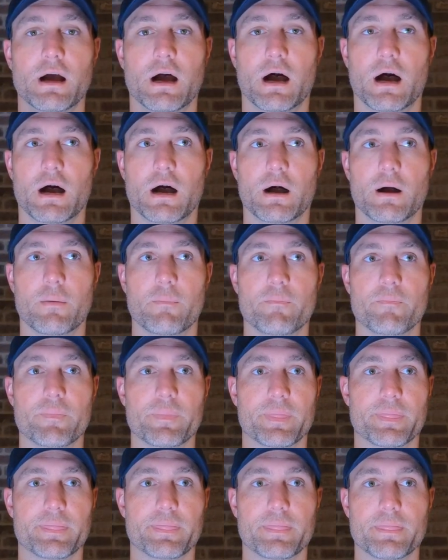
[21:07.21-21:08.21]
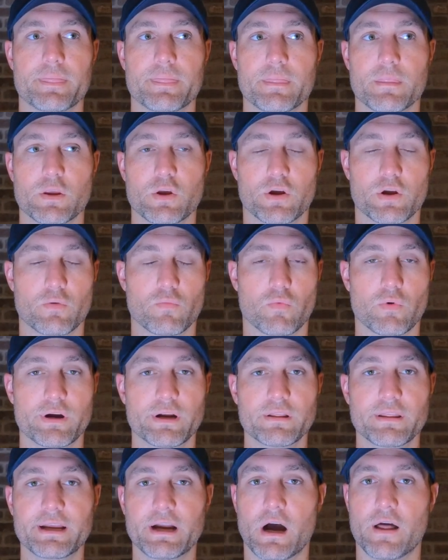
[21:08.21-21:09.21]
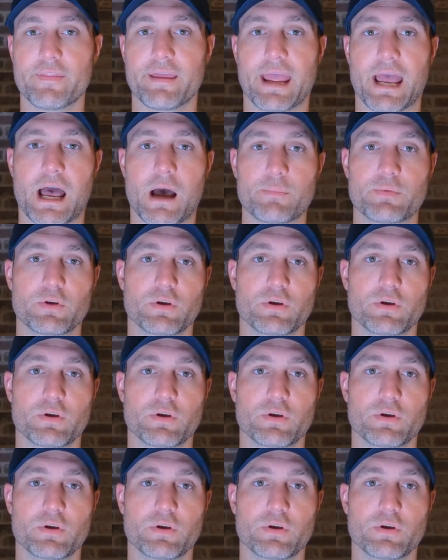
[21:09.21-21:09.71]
You can really, on the app,